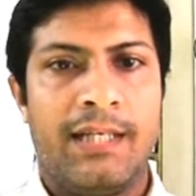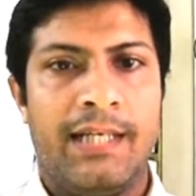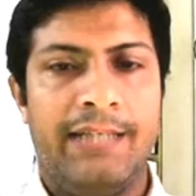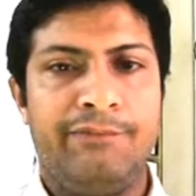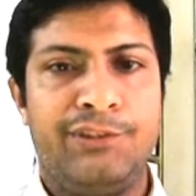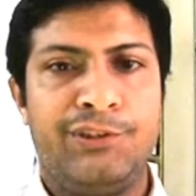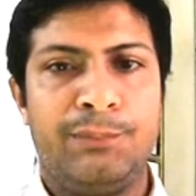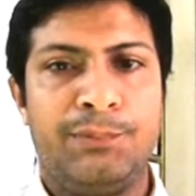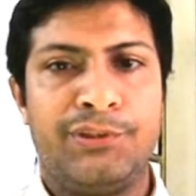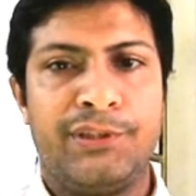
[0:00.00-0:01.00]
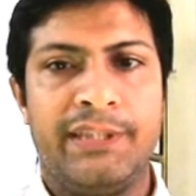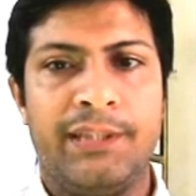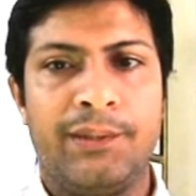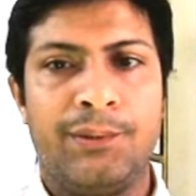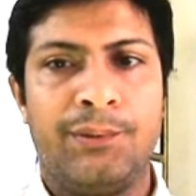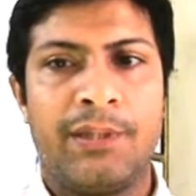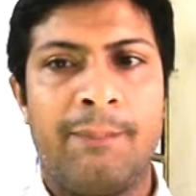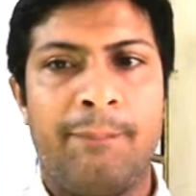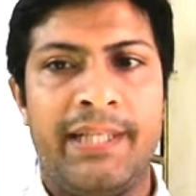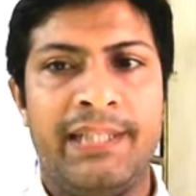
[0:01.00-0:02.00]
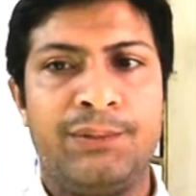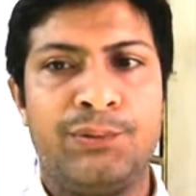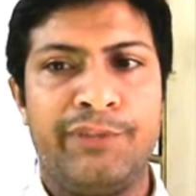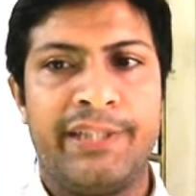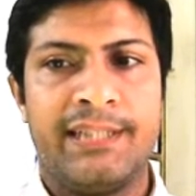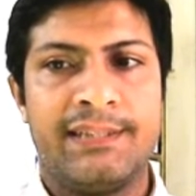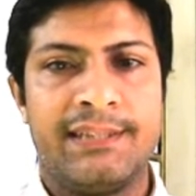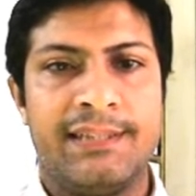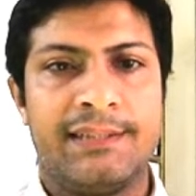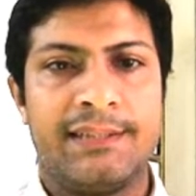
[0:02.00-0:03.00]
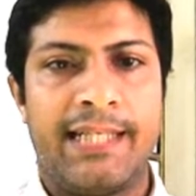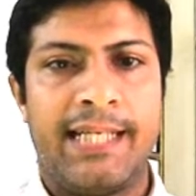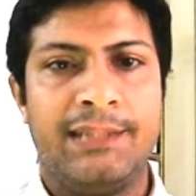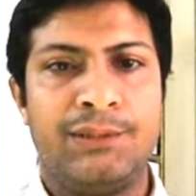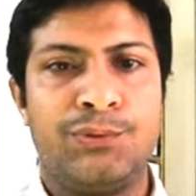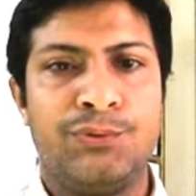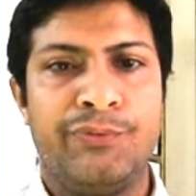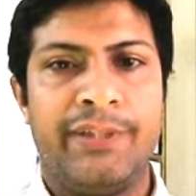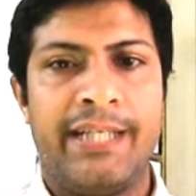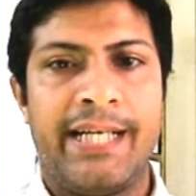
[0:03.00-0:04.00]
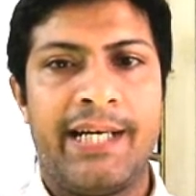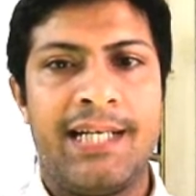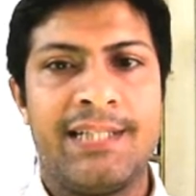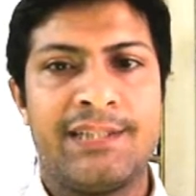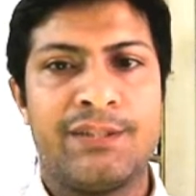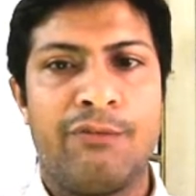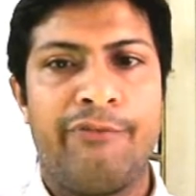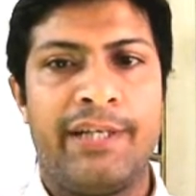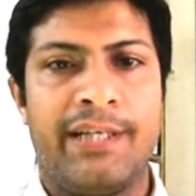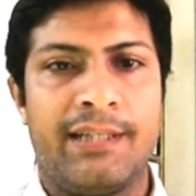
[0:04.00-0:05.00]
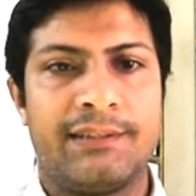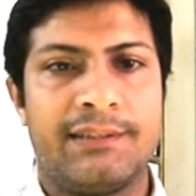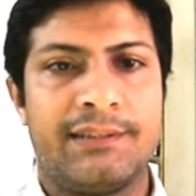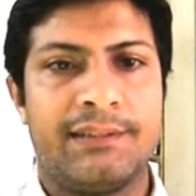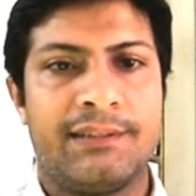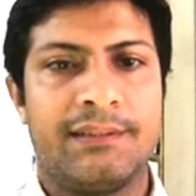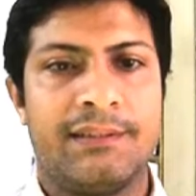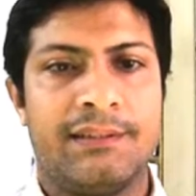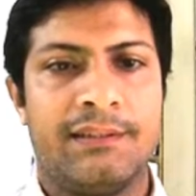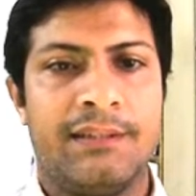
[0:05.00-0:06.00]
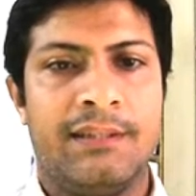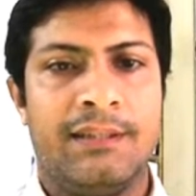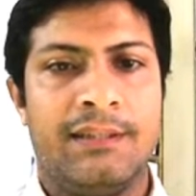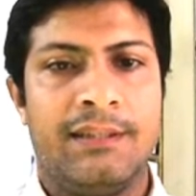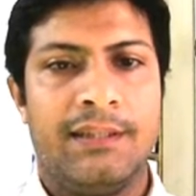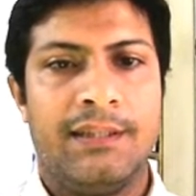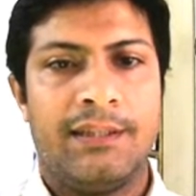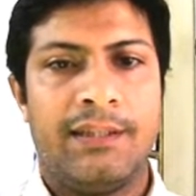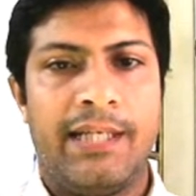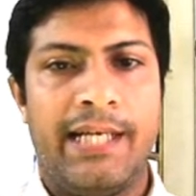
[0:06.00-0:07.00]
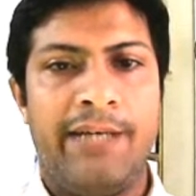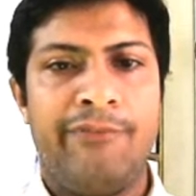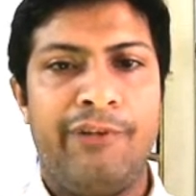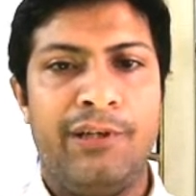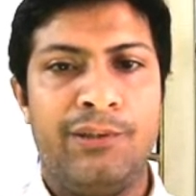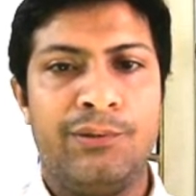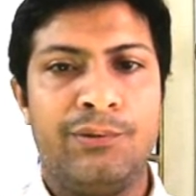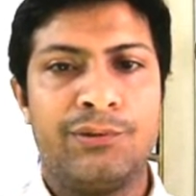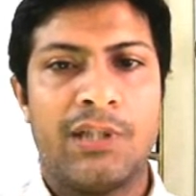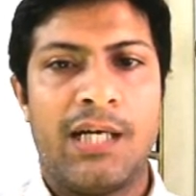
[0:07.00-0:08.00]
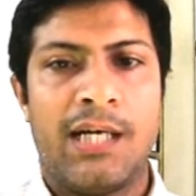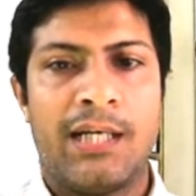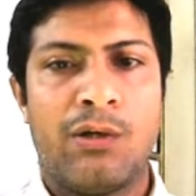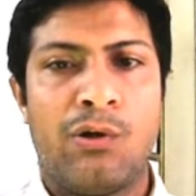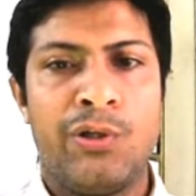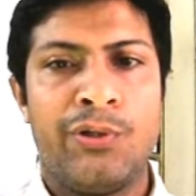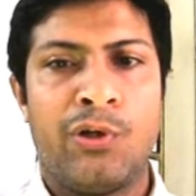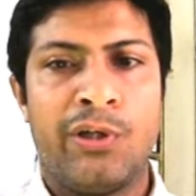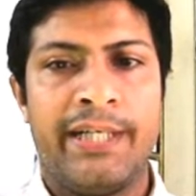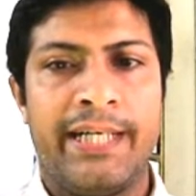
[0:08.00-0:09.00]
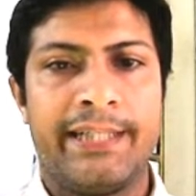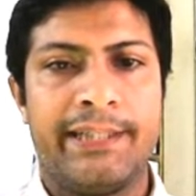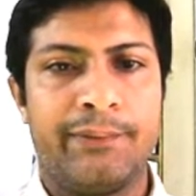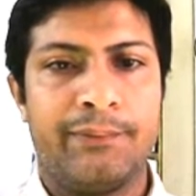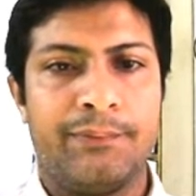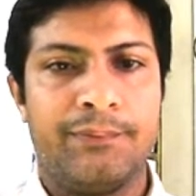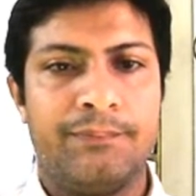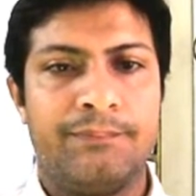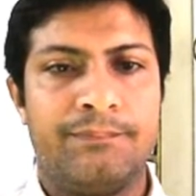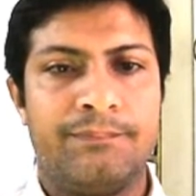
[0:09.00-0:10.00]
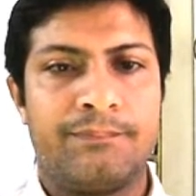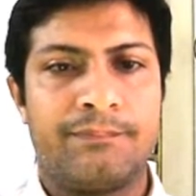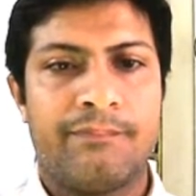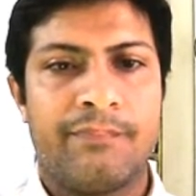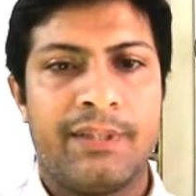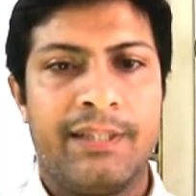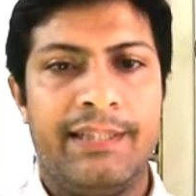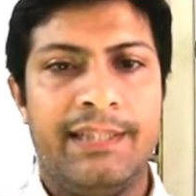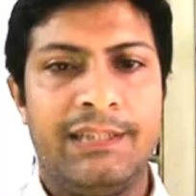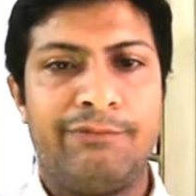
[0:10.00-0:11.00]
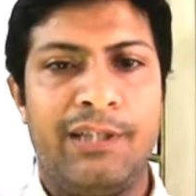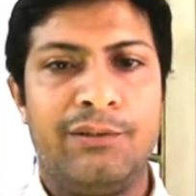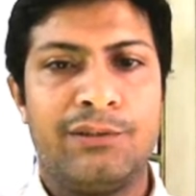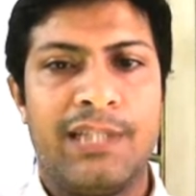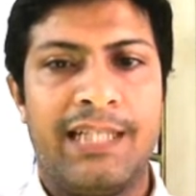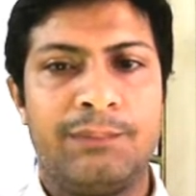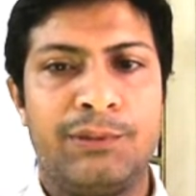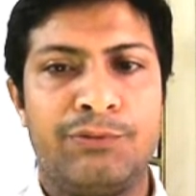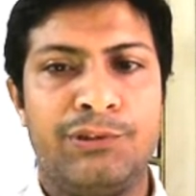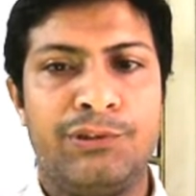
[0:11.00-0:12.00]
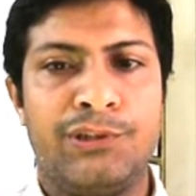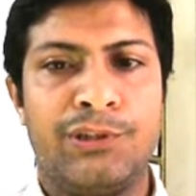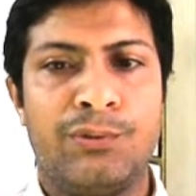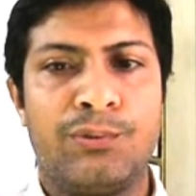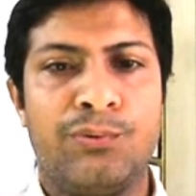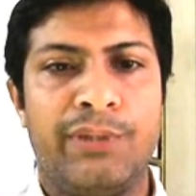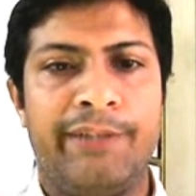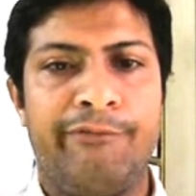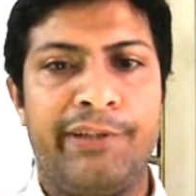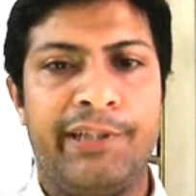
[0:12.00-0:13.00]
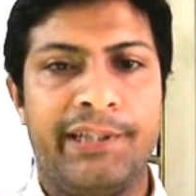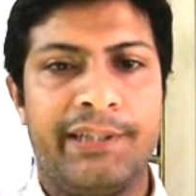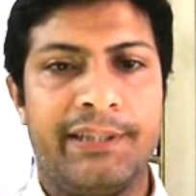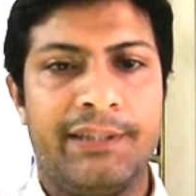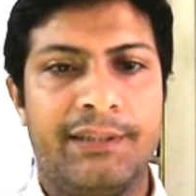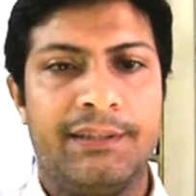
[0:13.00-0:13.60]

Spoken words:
F distribution include comparing two variances and two-way analysis of variance. The F values are all non-negative. Its values lies between 0 to infinity.